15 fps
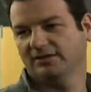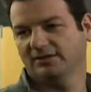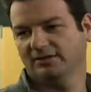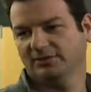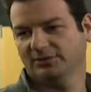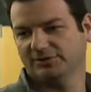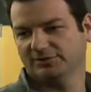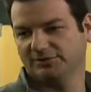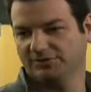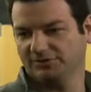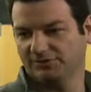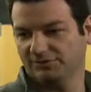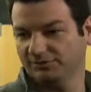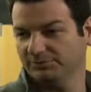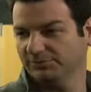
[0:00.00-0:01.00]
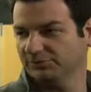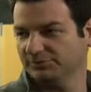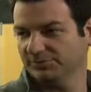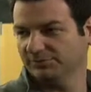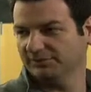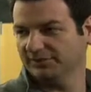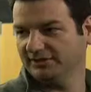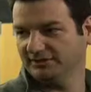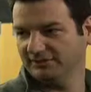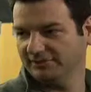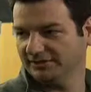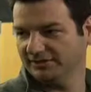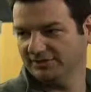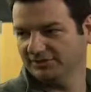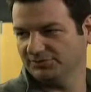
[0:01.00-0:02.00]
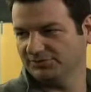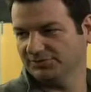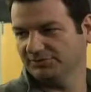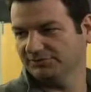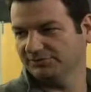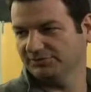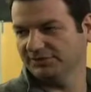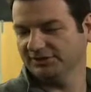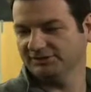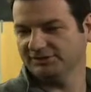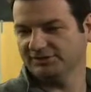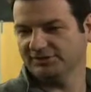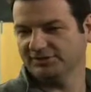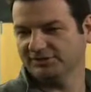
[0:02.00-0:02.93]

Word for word: uh, whether it's your own personal media or media that you stream from the internet,